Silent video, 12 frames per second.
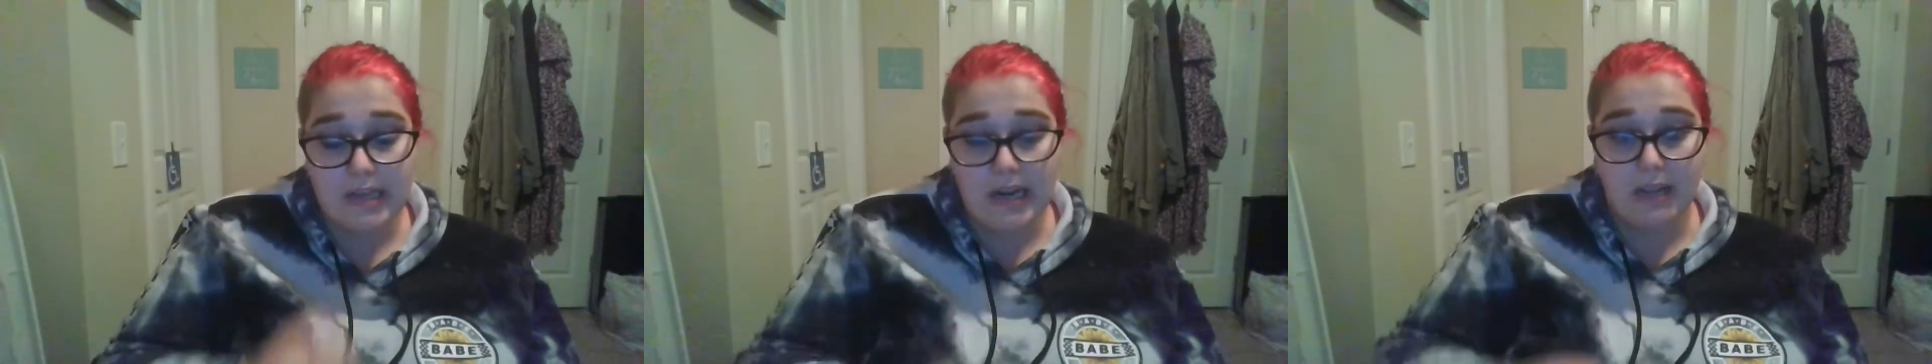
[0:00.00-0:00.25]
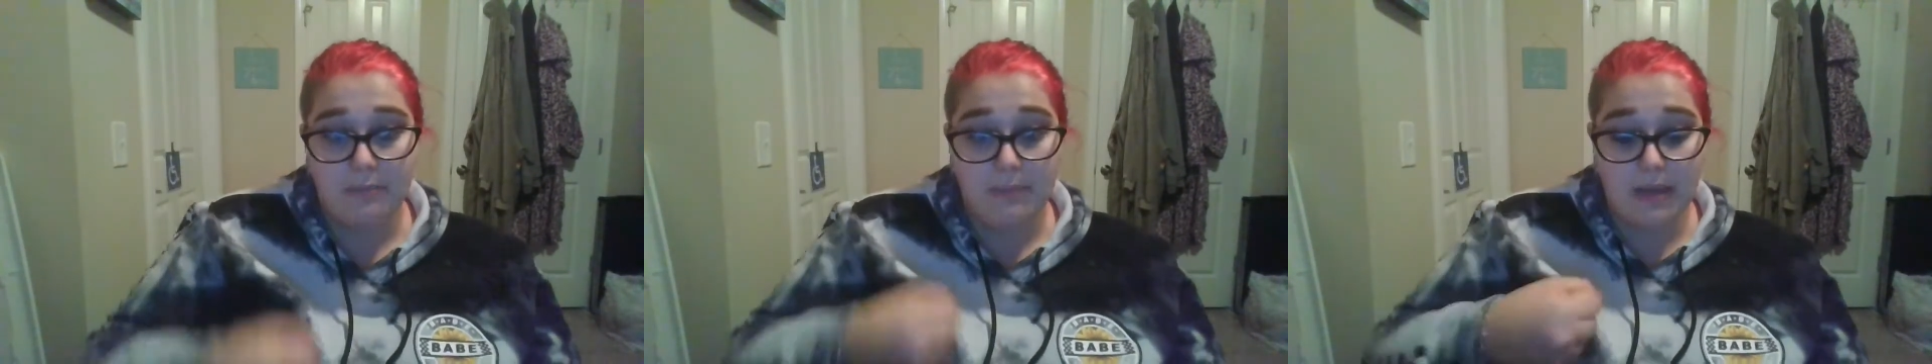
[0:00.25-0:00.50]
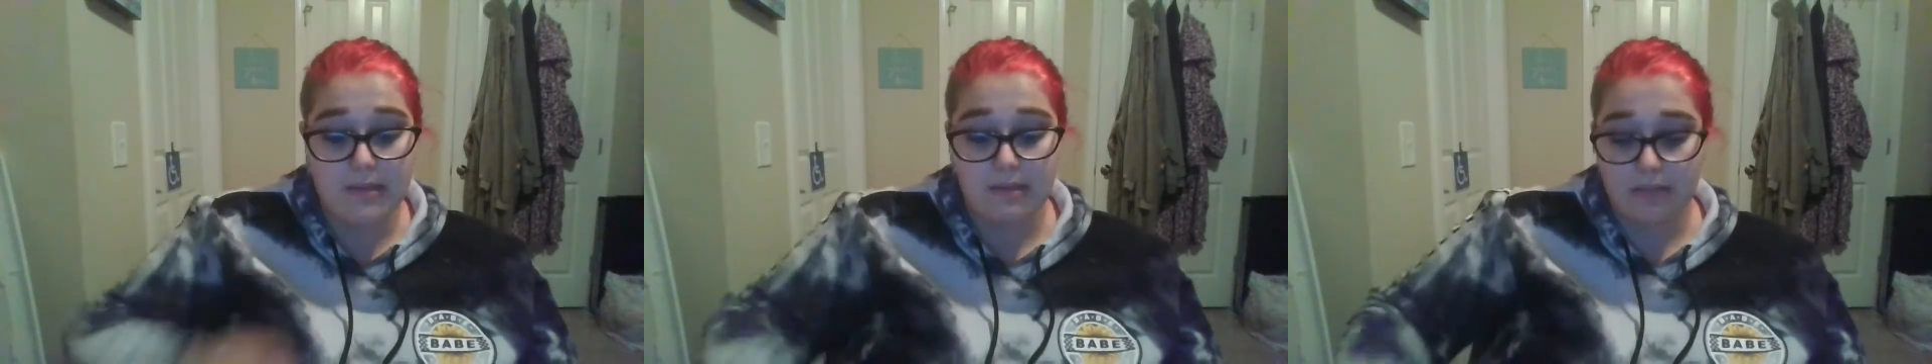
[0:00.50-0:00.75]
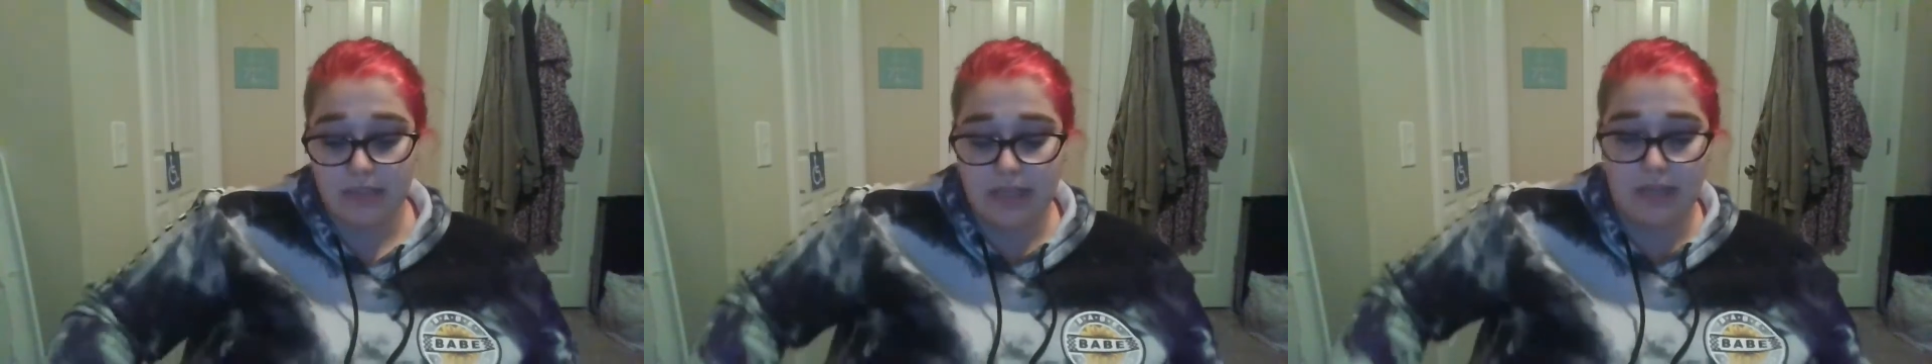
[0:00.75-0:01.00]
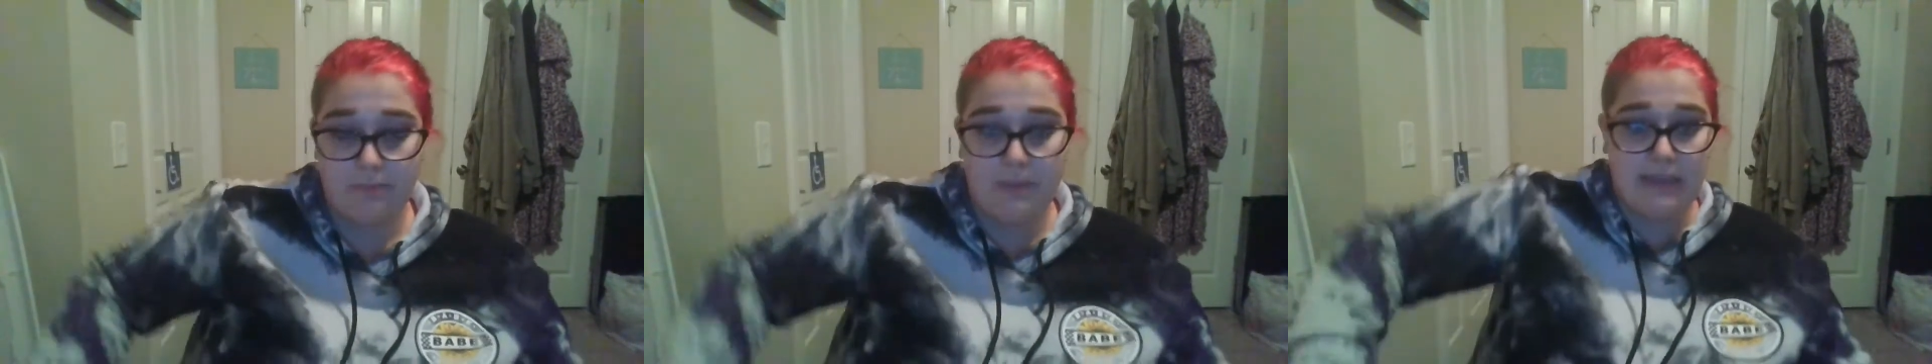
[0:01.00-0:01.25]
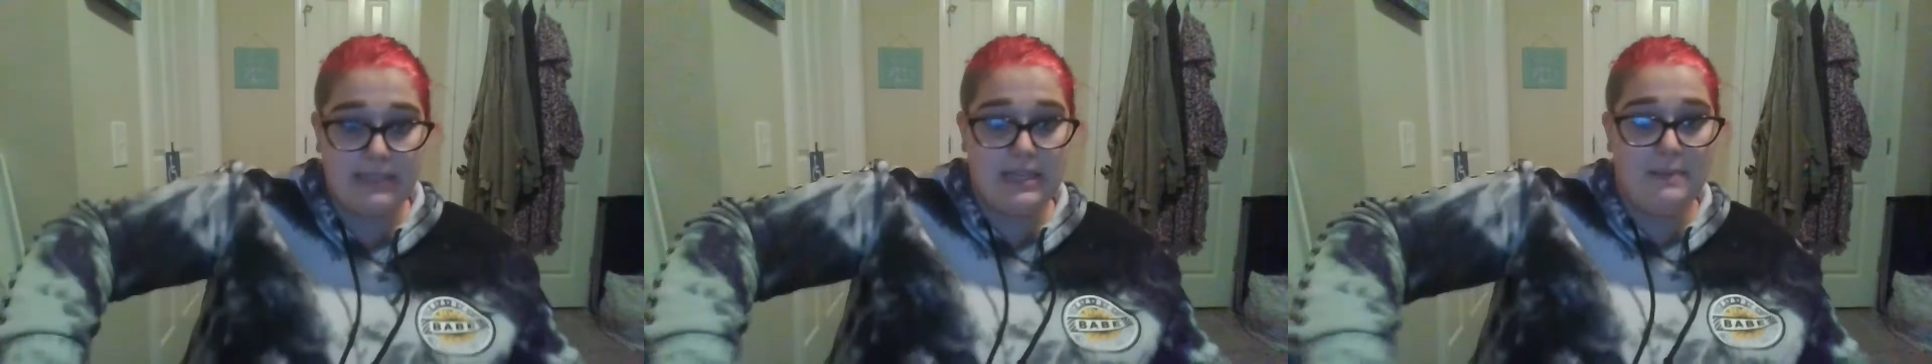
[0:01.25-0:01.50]
and I basically
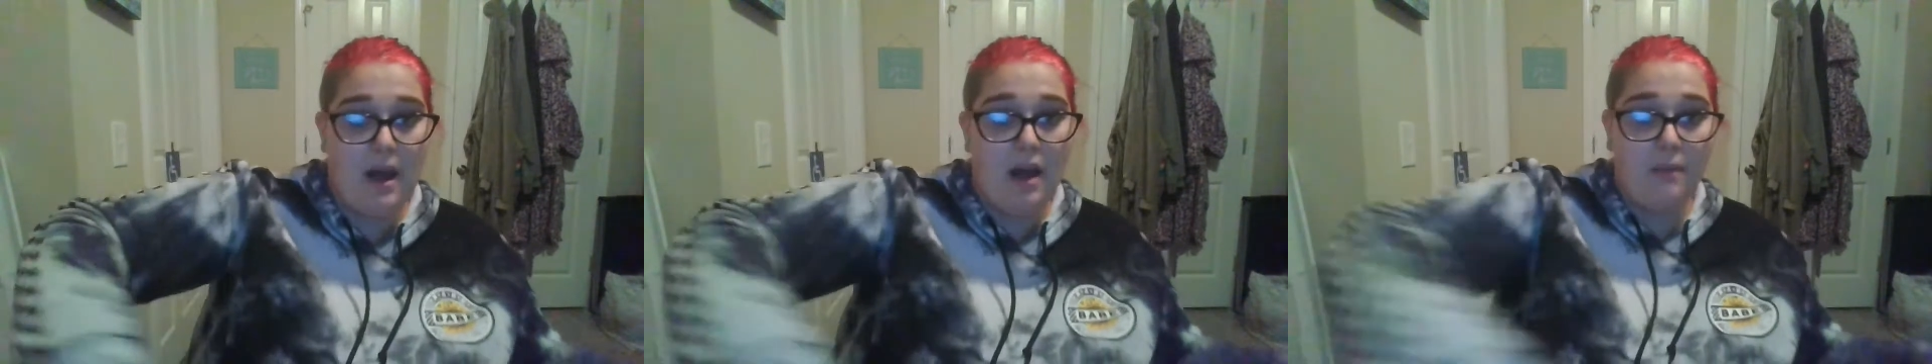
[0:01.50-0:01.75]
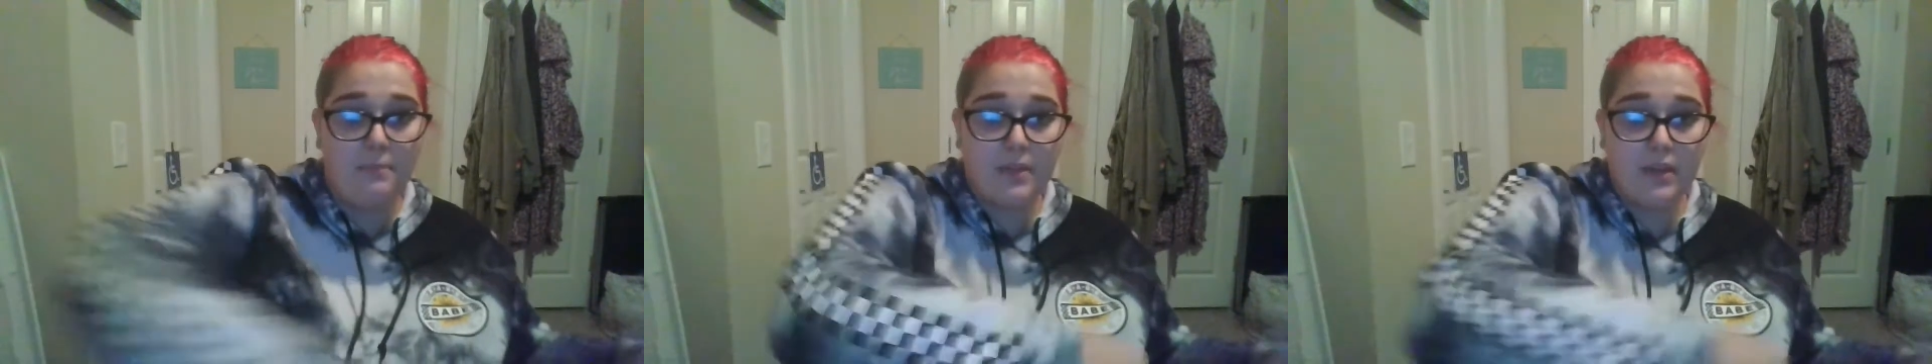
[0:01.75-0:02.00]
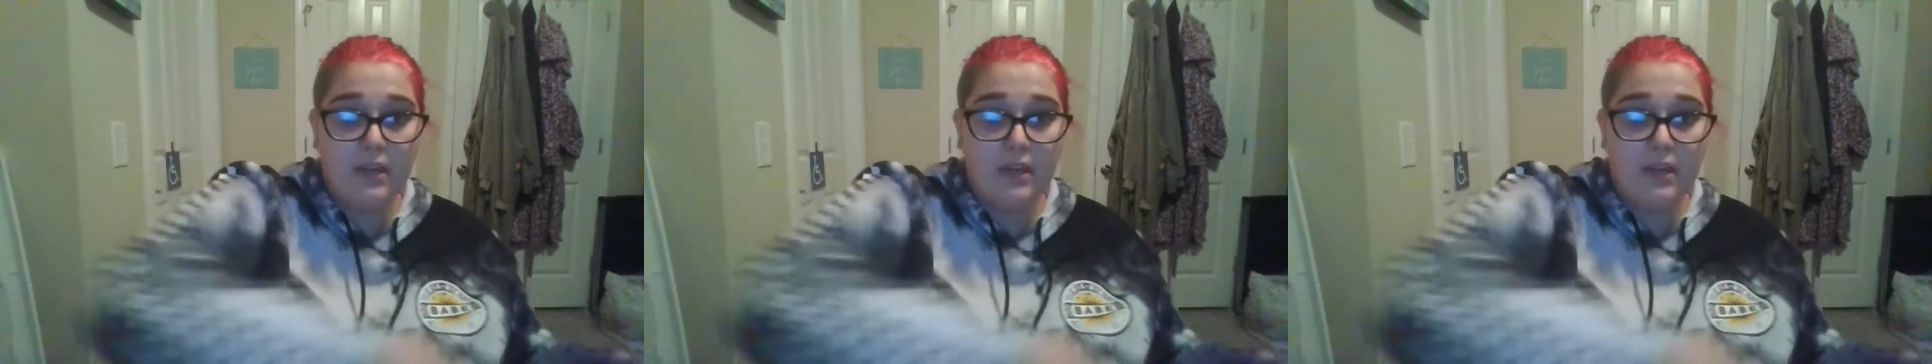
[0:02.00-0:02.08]
picked him up